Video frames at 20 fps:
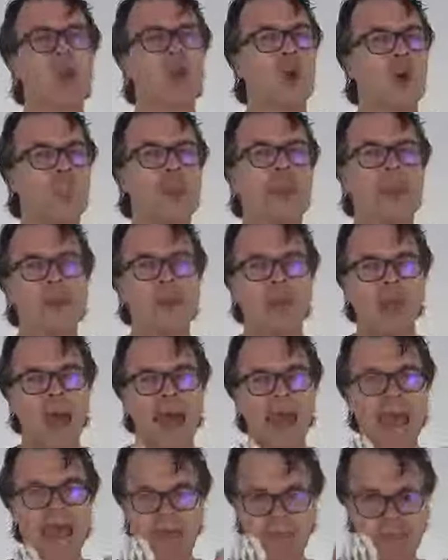Your medial
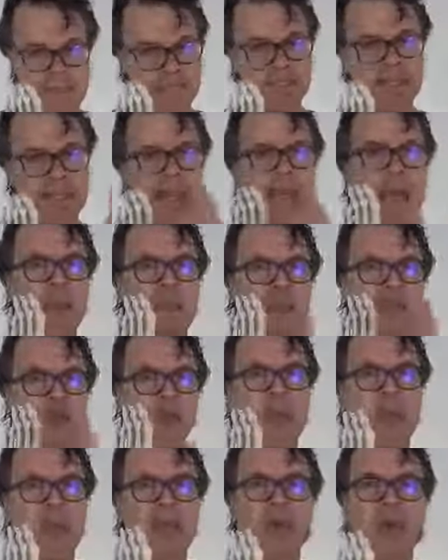hand, that's the hand
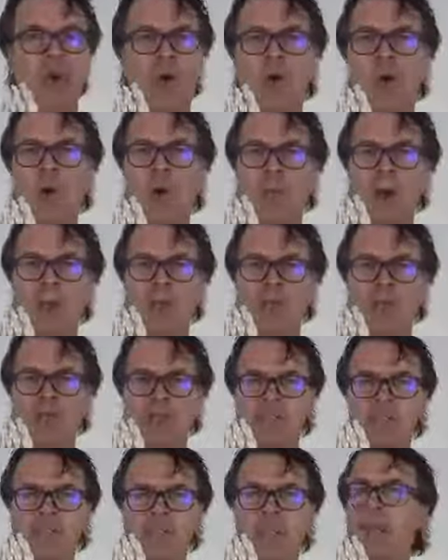between your
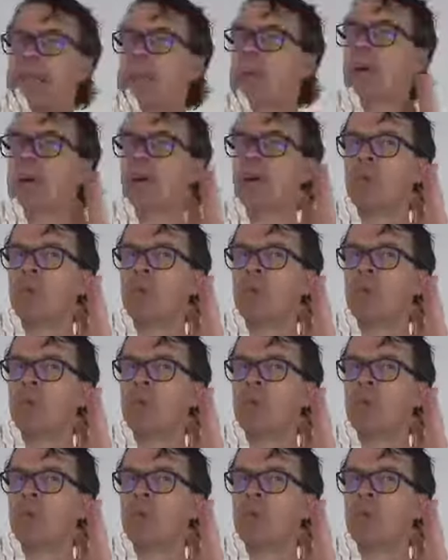patient's feet,